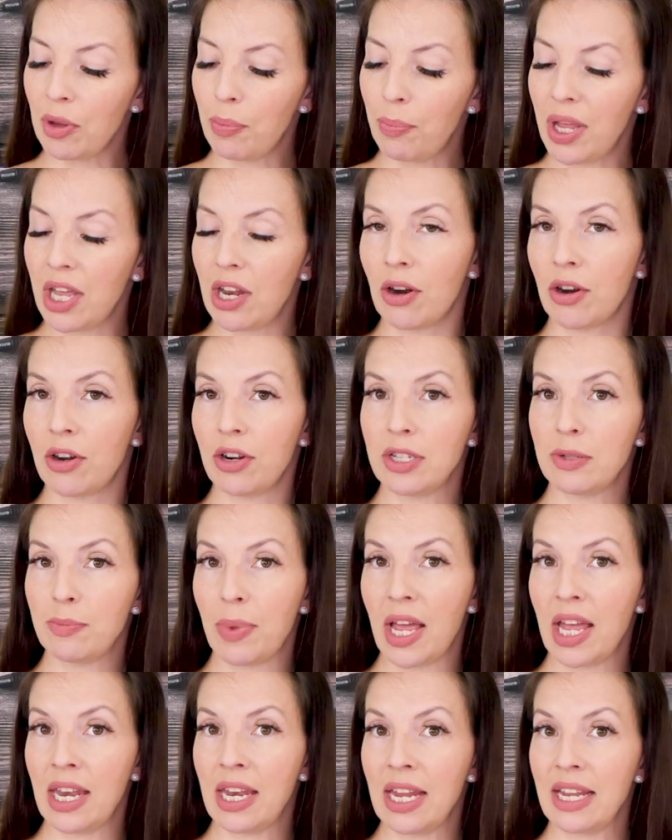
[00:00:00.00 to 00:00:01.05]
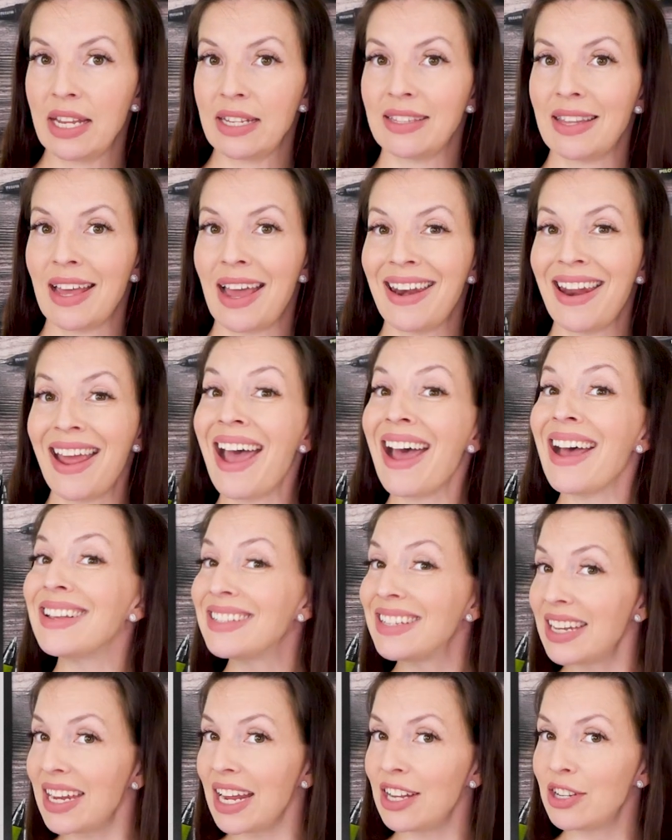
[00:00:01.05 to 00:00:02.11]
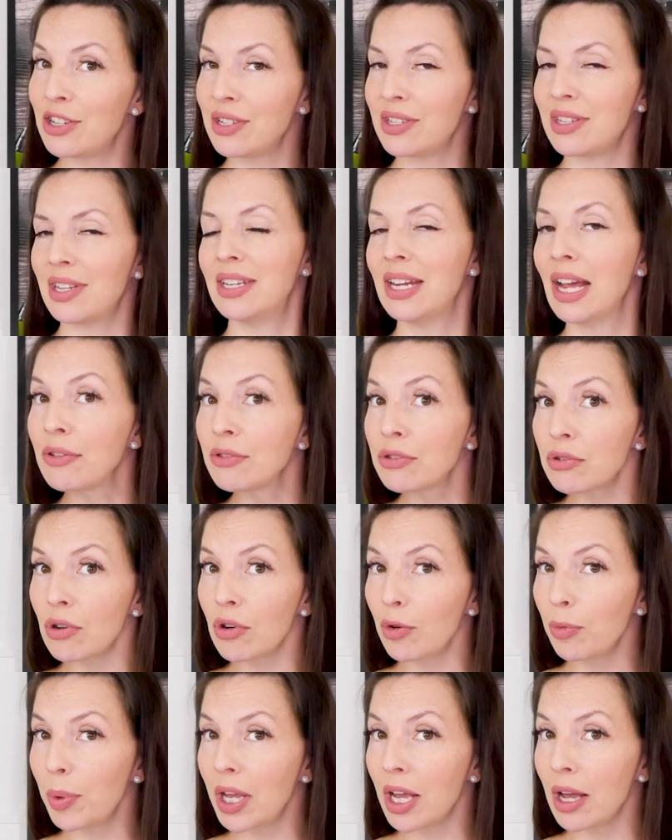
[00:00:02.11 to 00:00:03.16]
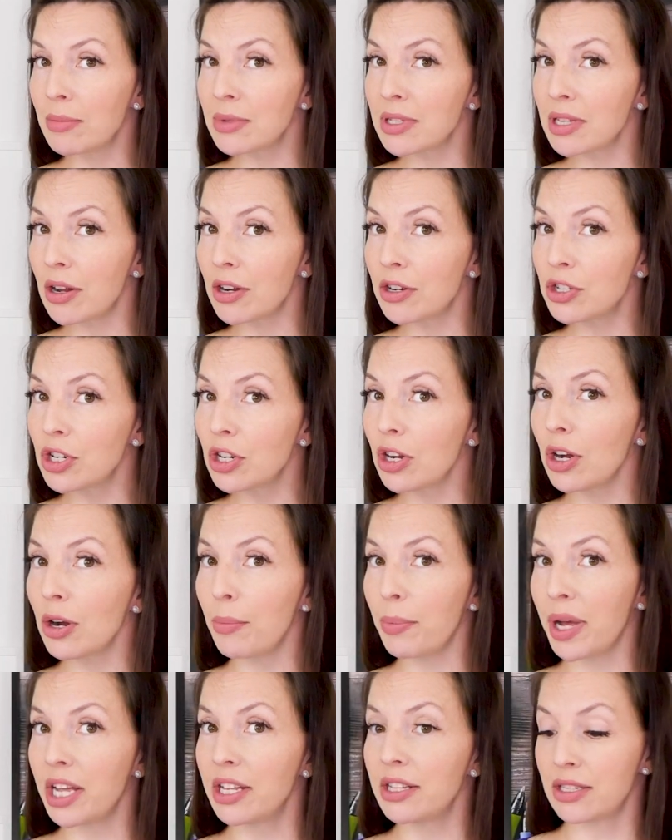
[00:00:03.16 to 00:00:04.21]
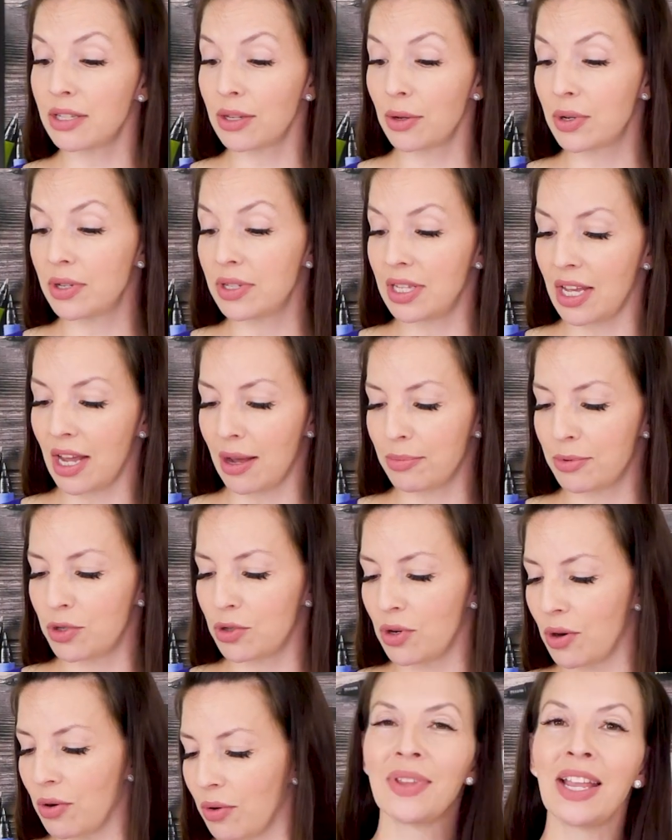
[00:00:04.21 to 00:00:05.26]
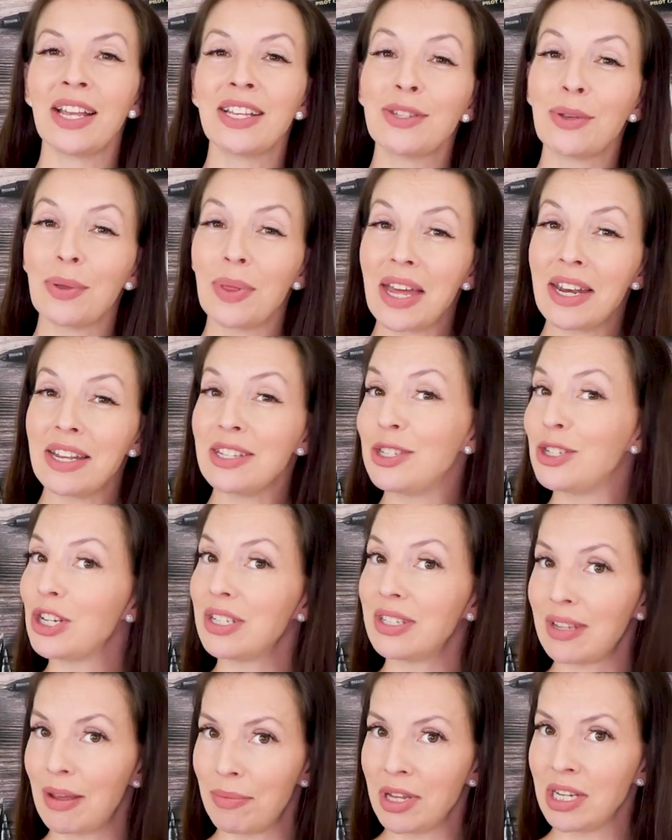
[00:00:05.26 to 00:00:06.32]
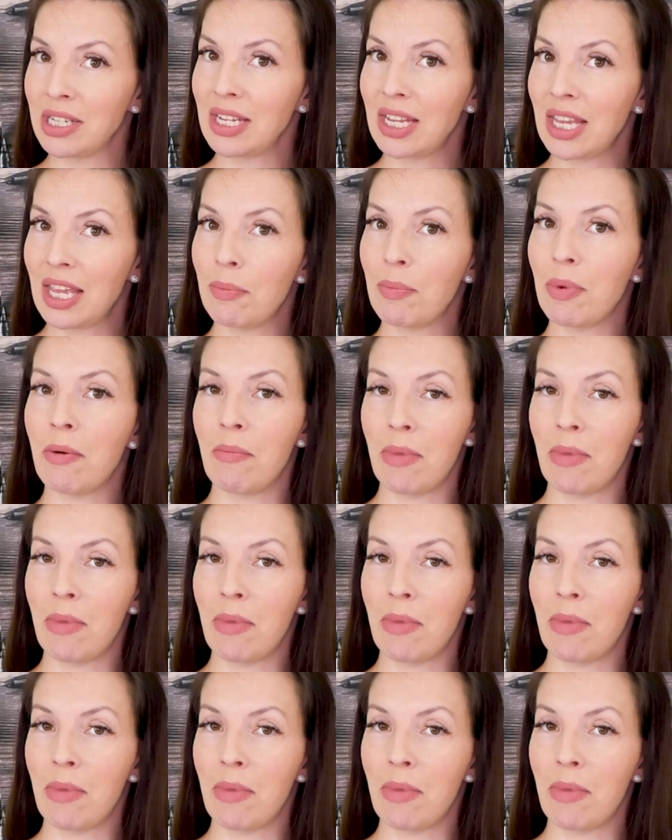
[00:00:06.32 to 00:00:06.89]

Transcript: the Pitt Artist pen is that as it ages, the downstroke becomes larger, but so does the upstroke. So that is just something to keep in